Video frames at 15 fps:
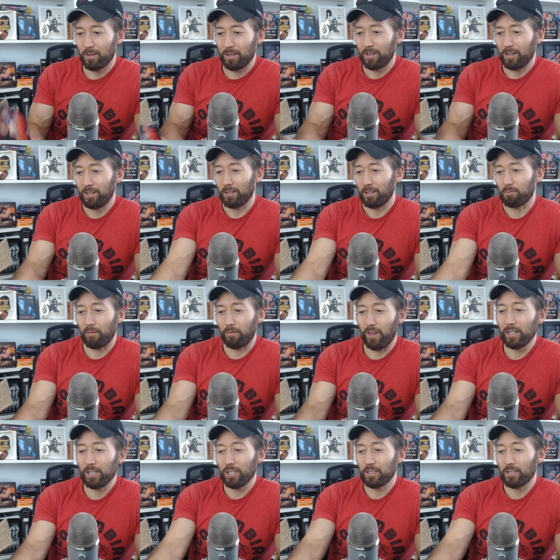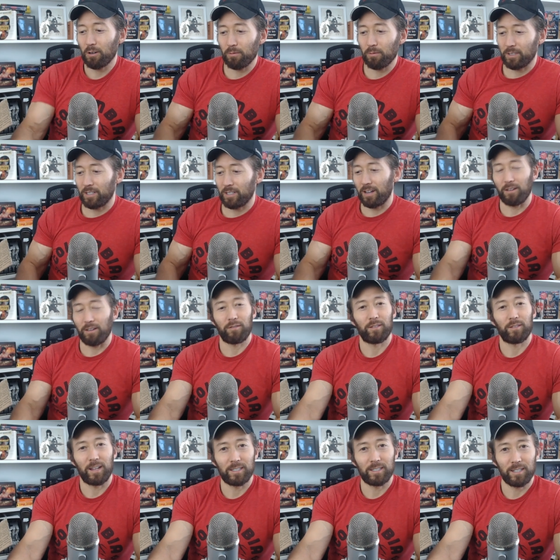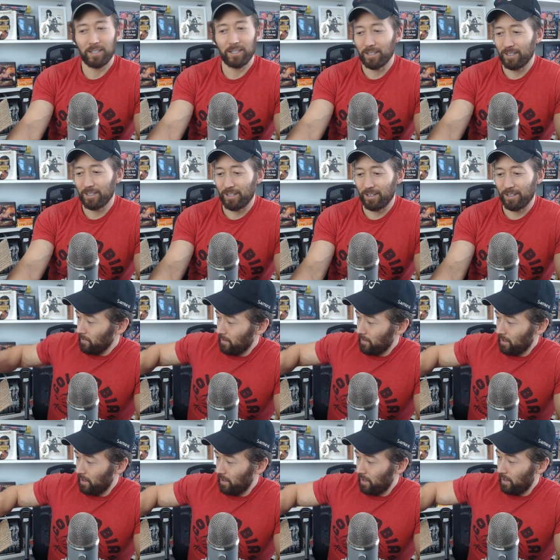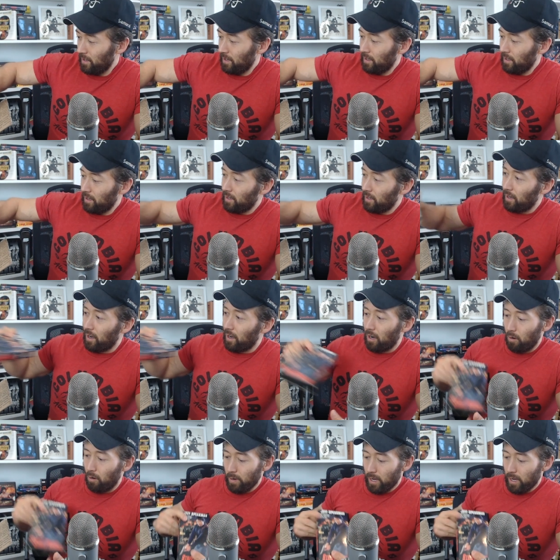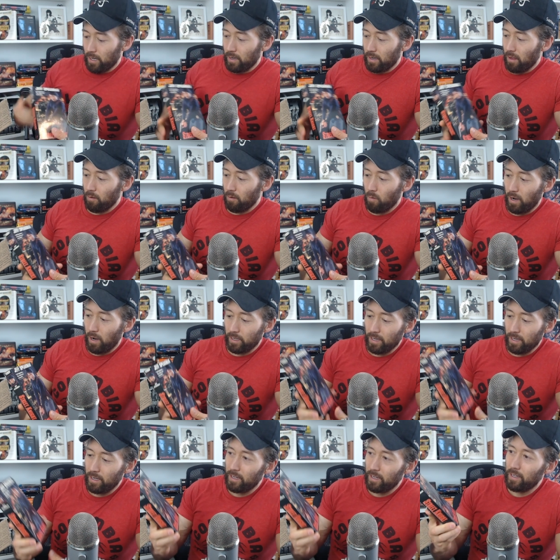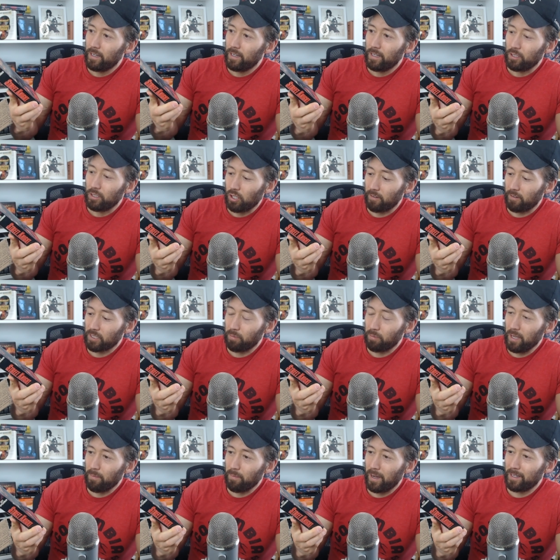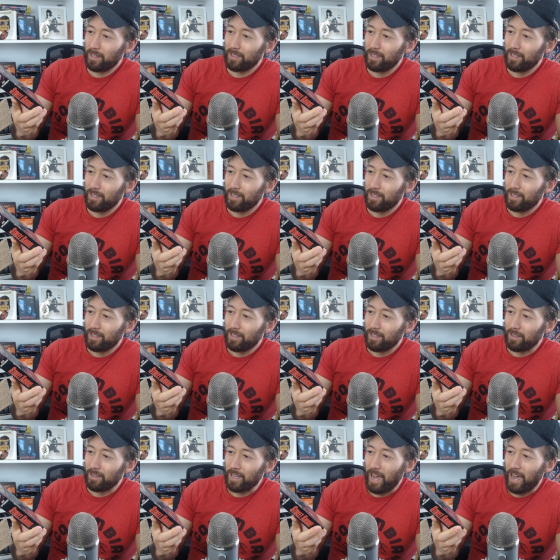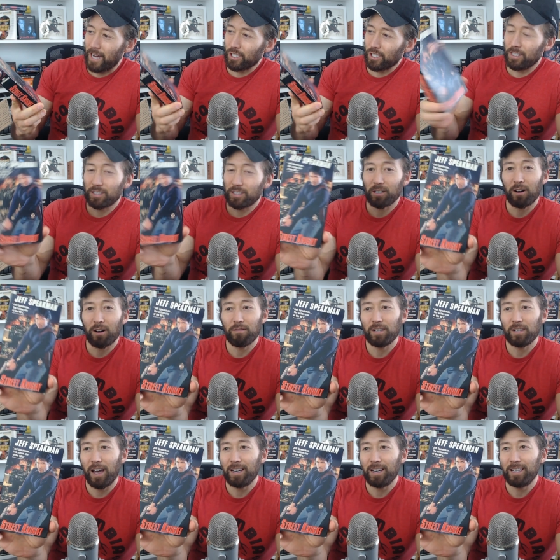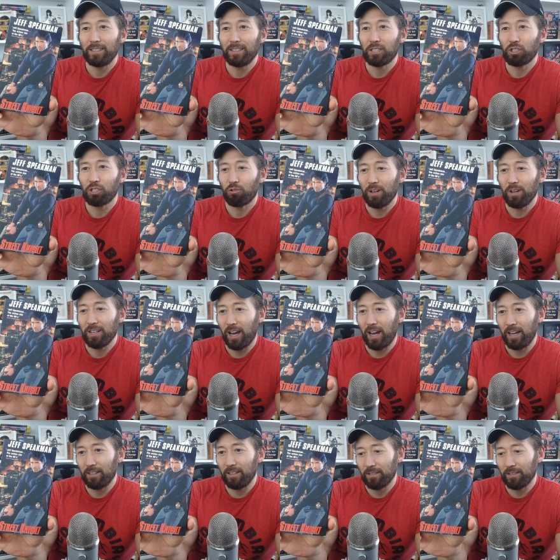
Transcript: Look, revenge is always enough, isn't it? Oh, we got another one. Jeff Speakman, the action star of the nineties, Street Knight.